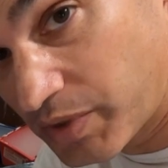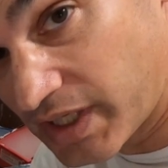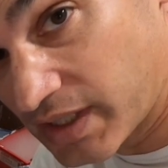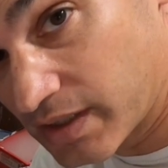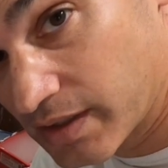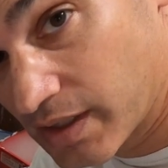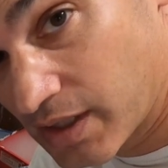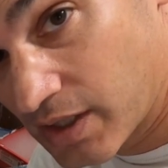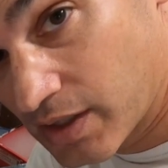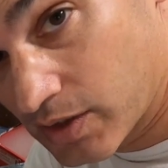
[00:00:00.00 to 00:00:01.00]
bead
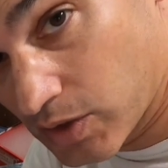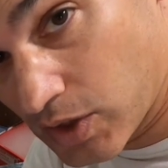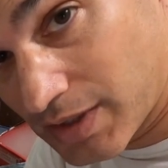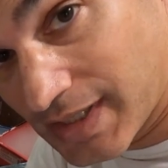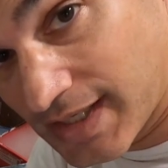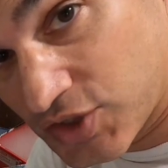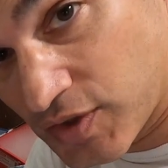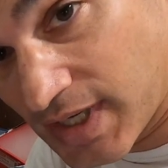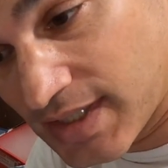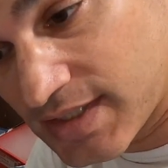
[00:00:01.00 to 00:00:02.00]
along the edge
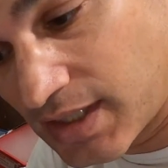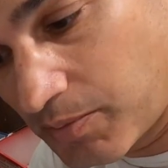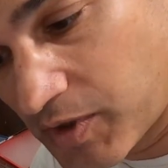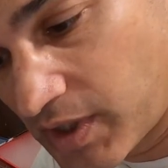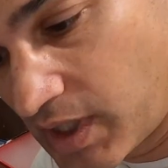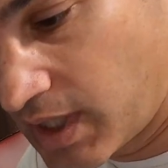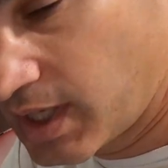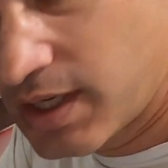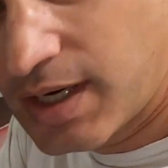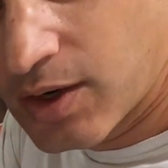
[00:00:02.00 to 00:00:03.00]
of that tape.
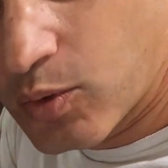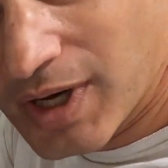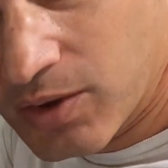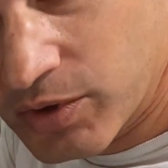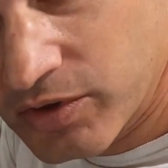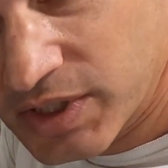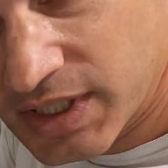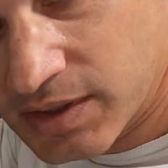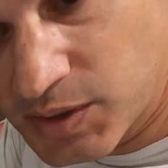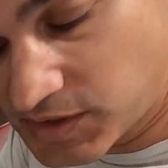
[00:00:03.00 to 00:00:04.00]
Now, while we're doing
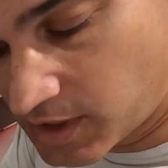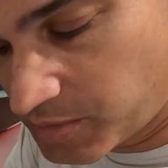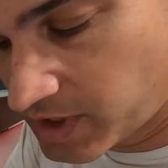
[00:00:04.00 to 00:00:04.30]
a close-up